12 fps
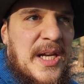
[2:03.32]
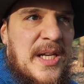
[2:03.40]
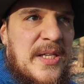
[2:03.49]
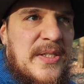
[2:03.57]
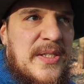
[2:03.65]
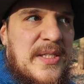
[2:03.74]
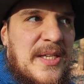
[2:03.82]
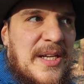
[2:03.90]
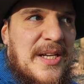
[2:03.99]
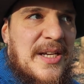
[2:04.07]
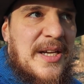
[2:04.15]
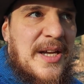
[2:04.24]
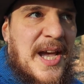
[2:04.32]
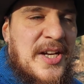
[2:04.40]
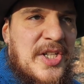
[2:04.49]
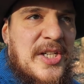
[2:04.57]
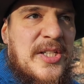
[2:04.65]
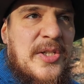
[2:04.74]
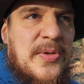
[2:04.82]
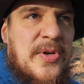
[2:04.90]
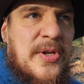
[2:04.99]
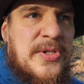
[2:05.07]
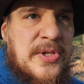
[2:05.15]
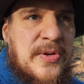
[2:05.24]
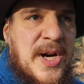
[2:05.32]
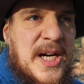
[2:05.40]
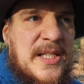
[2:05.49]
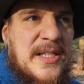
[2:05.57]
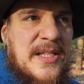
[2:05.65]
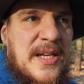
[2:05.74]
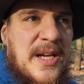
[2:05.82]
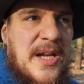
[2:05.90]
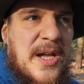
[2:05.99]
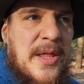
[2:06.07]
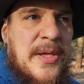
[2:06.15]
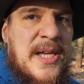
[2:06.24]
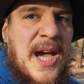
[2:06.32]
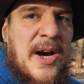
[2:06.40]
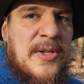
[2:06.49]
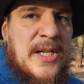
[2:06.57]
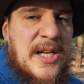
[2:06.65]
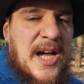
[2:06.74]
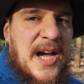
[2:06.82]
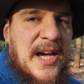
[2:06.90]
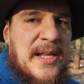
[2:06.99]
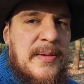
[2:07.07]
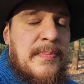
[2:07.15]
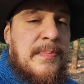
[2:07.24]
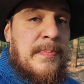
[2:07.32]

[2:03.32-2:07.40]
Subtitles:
is actually to construct the outline